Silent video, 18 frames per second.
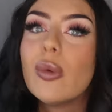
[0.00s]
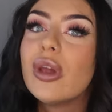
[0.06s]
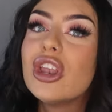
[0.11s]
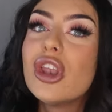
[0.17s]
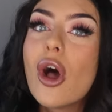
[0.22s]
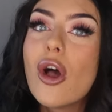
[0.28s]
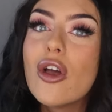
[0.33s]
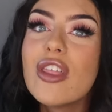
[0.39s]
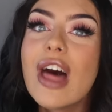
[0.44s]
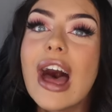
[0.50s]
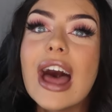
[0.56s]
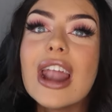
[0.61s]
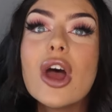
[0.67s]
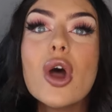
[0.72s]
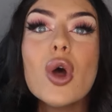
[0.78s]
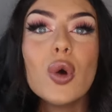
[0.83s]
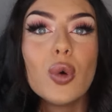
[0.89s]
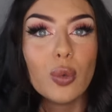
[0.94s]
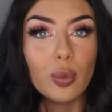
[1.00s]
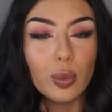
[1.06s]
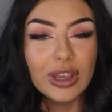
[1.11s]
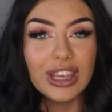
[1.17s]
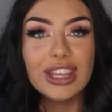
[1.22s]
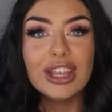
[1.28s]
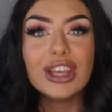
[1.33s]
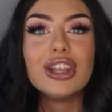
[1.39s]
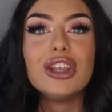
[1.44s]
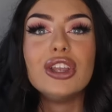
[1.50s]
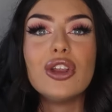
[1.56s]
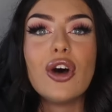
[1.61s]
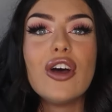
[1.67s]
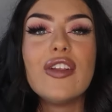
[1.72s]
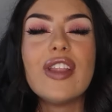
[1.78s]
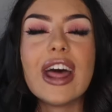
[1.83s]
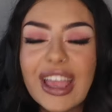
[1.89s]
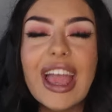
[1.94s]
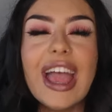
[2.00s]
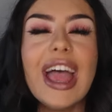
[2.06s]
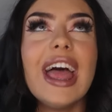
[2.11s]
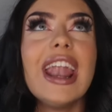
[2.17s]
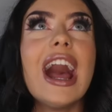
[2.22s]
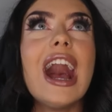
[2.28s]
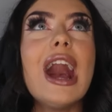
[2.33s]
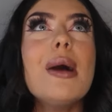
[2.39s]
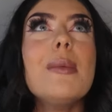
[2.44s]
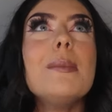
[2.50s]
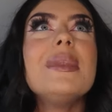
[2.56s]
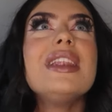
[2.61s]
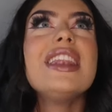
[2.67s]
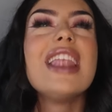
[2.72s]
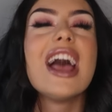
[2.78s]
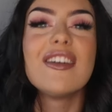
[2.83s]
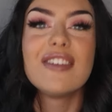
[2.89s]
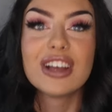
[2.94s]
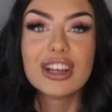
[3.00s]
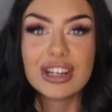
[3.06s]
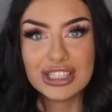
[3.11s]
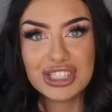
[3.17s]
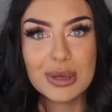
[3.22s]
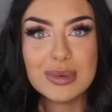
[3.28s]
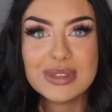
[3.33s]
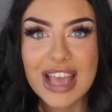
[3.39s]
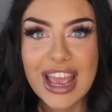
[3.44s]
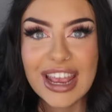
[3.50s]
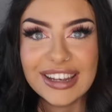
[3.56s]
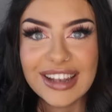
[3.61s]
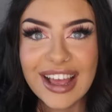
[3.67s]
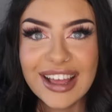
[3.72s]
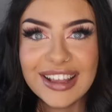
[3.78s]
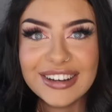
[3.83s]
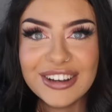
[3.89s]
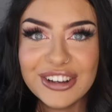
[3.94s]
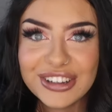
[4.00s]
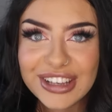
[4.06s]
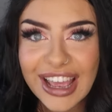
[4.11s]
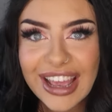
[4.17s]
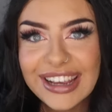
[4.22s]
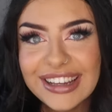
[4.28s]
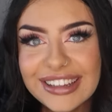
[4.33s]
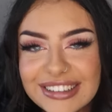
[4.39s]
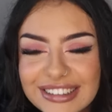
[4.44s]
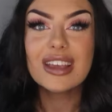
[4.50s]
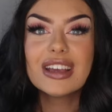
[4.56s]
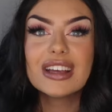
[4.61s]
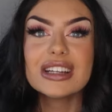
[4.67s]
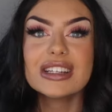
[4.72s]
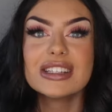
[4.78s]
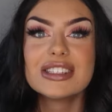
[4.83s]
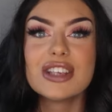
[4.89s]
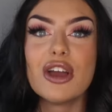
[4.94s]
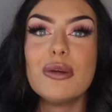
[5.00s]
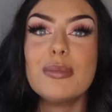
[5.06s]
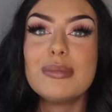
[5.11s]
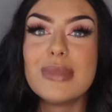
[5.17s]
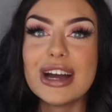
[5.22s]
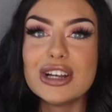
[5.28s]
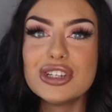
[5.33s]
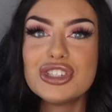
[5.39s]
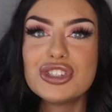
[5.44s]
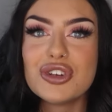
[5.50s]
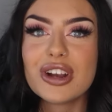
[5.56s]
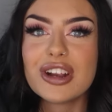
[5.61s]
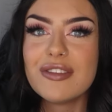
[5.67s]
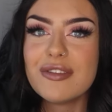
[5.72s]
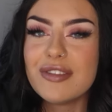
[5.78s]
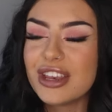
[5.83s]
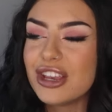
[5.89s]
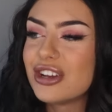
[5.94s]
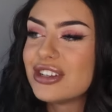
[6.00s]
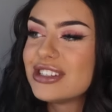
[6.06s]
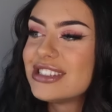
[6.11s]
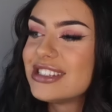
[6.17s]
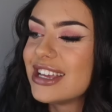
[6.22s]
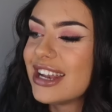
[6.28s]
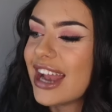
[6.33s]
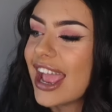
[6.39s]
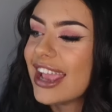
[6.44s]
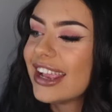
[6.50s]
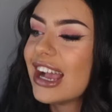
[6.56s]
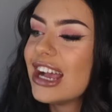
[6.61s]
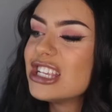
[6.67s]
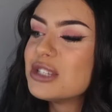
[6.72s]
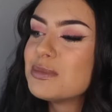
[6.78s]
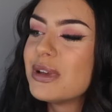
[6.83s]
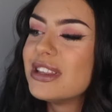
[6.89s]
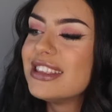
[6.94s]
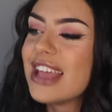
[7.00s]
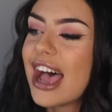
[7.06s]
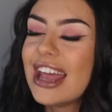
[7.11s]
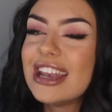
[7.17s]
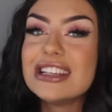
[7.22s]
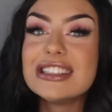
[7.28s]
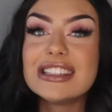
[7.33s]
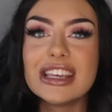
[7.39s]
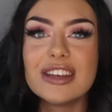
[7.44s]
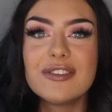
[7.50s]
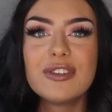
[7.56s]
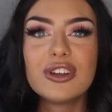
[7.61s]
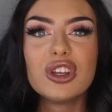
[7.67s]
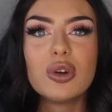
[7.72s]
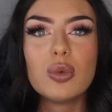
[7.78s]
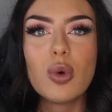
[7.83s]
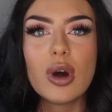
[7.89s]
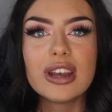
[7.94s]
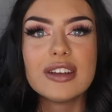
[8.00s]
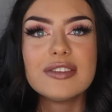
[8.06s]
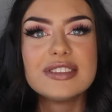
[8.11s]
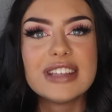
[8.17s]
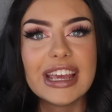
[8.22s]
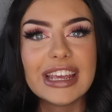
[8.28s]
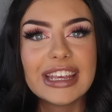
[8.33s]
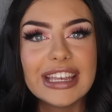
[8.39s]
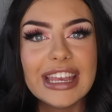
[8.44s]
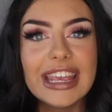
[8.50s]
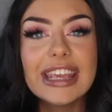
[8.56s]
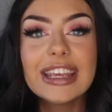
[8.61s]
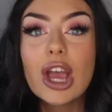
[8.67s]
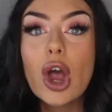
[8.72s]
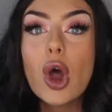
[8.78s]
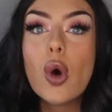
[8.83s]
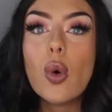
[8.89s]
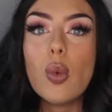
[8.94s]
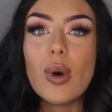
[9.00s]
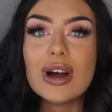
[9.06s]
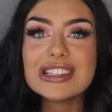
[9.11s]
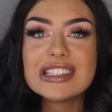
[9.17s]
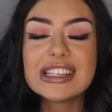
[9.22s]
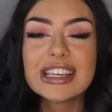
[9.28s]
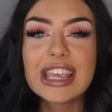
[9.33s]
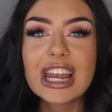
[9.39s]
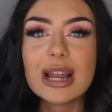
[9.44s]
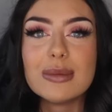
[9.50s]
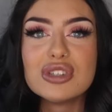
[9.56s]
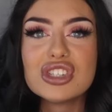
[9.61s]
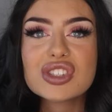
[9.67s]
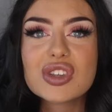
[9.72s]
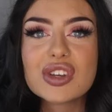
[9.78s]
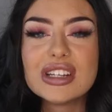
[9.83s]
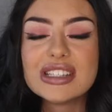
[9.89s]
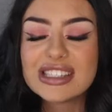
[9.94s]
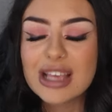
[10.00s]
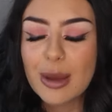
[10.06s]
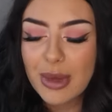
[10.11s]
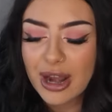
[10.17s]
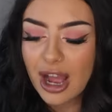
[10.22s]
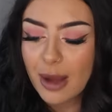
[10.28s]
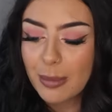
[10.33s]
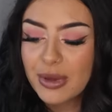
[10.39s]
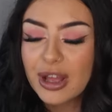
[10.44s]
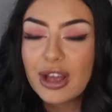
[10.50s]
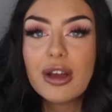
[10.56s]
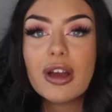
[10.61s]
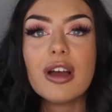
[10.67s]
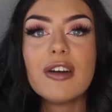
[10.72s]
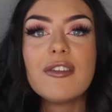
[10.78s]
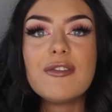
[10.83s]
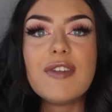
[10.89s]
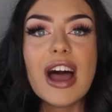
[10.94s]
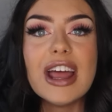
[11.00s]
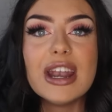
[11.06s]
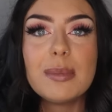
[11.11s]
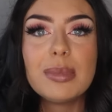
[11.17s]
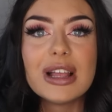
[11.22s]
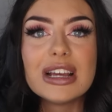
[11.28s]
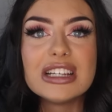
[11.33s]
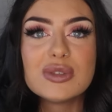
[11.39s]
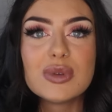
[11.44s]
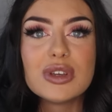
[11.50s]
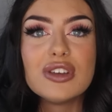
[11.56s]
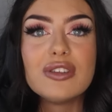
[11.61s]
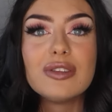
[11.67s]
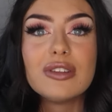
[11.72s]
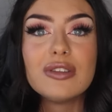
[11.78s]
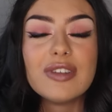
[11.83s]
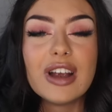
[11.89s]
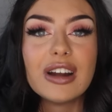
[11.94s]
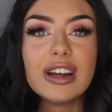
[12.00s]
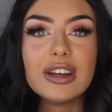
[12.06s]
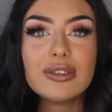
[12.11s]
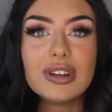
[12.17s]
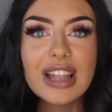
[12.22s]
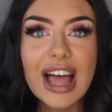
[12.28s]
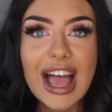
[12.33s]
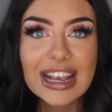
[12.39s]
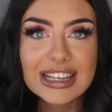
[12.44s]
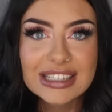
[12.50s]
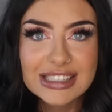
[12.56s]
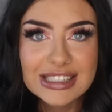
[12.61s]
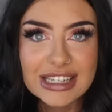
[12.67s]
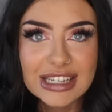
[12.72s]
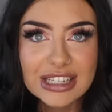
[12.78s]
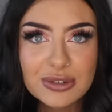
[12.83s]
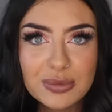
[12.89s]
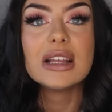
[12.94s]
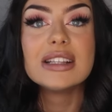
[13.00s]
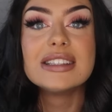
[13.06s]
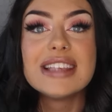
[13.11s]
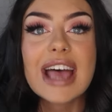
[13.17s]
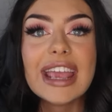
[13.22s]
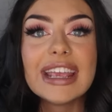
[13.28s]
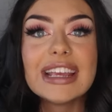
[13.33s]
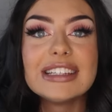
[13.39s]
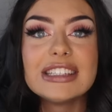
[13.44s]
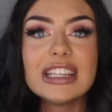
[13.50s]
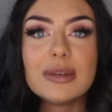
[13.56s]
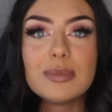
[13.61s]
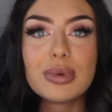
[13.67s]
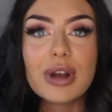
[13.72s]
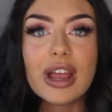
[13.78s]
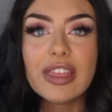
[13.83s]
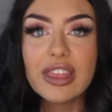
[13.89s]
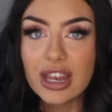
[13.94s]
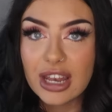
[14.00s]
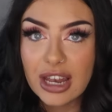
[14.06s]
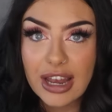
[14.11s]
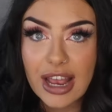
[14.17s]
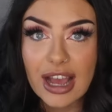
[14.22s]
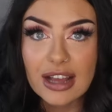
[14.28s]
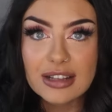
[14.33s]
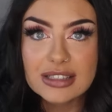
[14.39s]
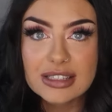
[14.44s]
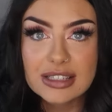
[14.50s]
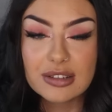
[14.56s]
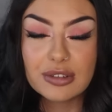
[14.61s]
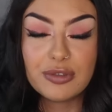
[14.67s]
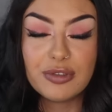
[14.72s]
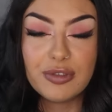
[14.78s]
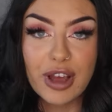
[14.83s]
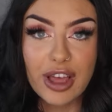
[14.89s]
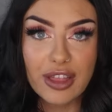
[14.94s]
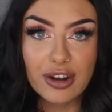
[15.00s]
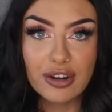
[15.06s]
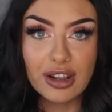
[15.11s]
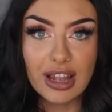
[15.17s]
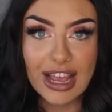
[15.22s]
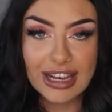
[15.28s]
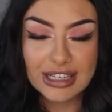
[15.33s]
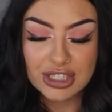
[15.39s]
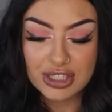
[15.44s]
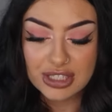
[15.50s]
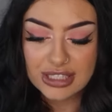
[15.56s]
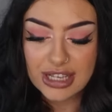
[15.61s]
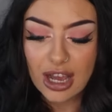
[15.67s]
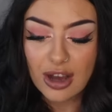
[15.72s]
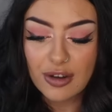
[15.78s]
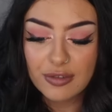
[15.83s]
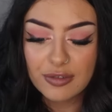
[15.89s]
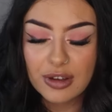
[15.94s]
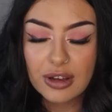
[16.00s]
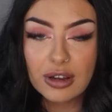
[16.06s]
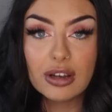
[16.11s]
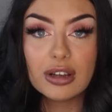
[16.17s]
We know that. We know that. And I'm never going to stop saying that, okay? So much shorter video today, guys, but that is it for the what if technique. Once again, I'm just going to sum it up. Find a place where you feel very relaxed in. Take a deep breath in and out to further relax yourself.